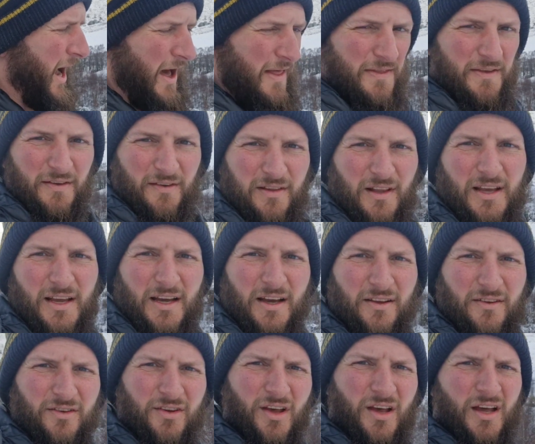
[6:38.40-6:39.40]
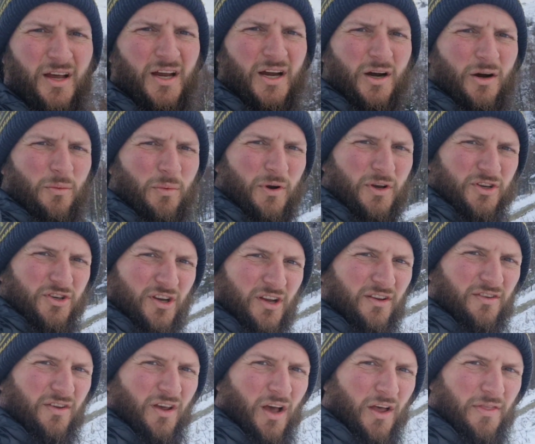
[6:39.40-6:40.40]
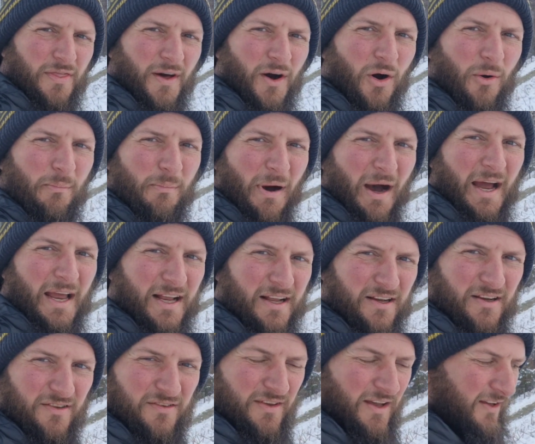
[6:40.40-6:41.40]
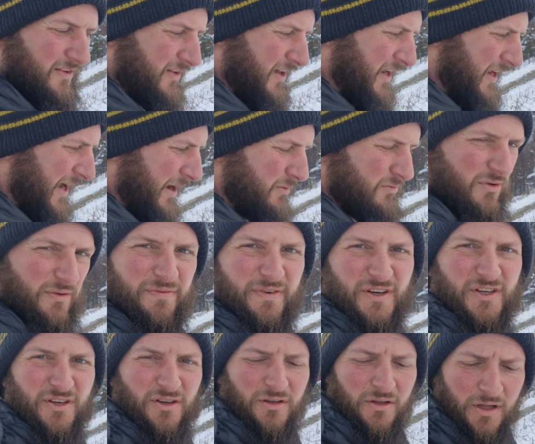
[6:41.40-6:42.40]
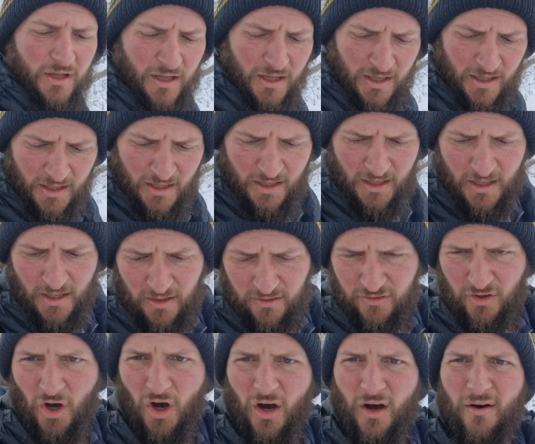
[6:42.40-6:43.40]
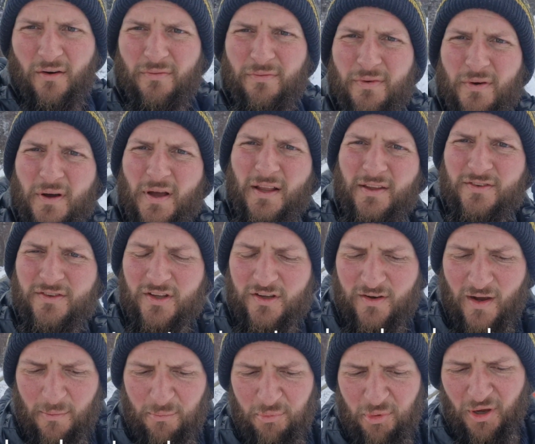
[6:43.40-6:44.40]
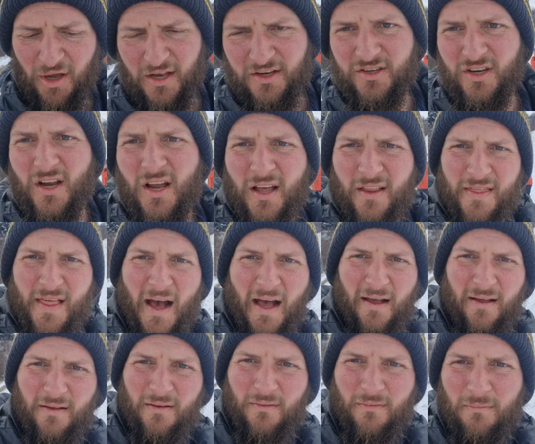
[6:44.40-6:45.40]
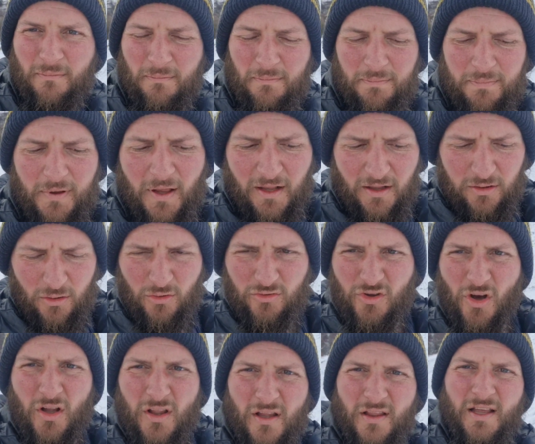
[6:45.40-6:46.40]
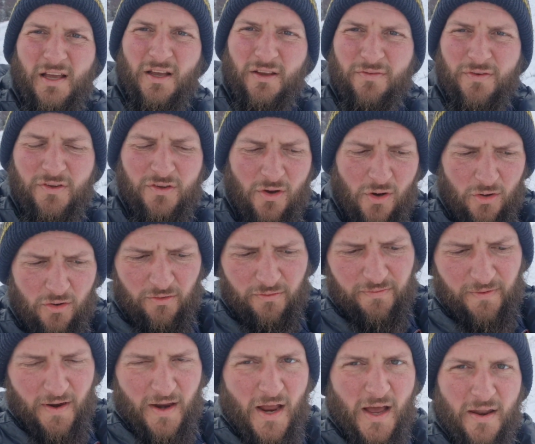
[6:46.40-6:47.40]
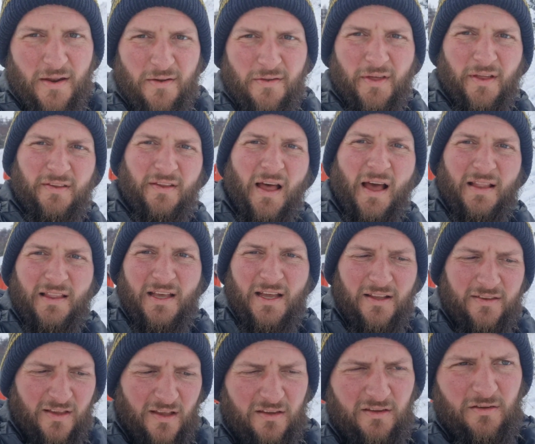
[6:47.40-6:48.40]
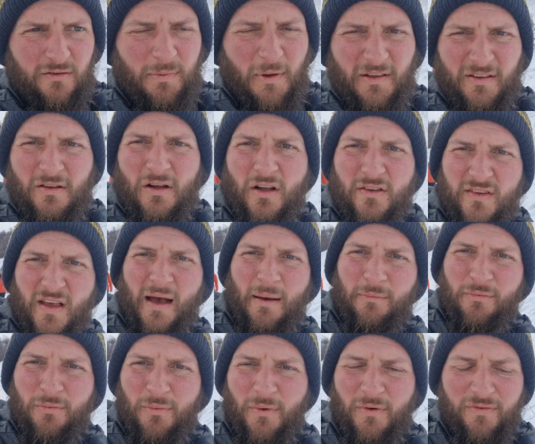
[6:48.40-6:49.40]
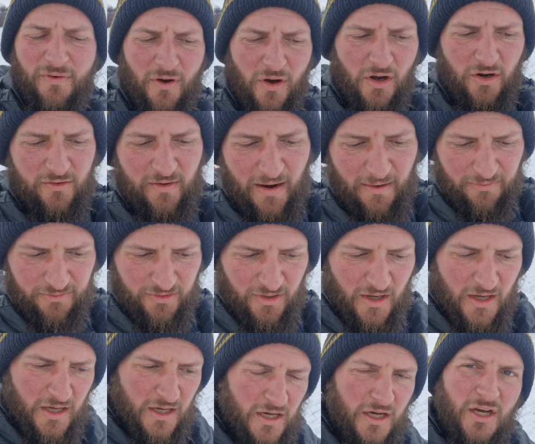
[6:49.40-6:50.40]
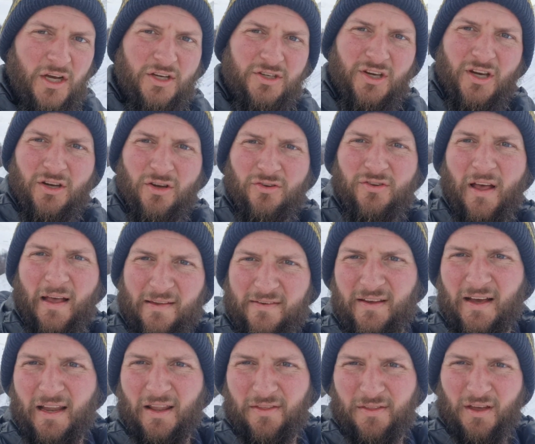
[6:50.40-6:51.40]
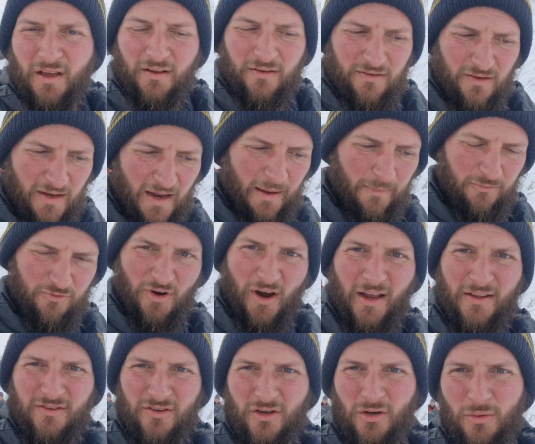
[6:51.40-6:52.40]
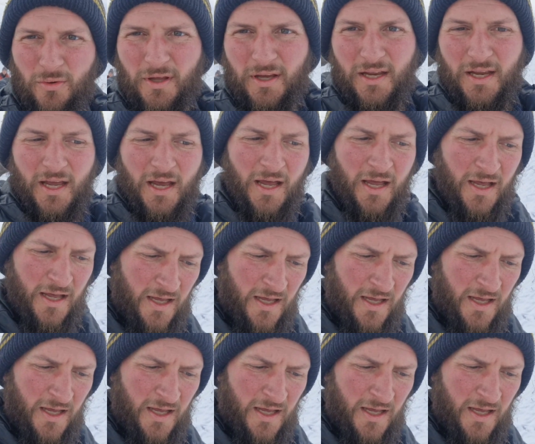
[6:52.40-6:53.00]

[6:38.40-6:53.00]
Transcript: and there's Leah's, which is the Humber Hikers. That's like our official sort of Instagram page. That includes all of Leah's photography and things like that. Leah spends a lot of time with photographs. She does that side of things, and I'm trying to do the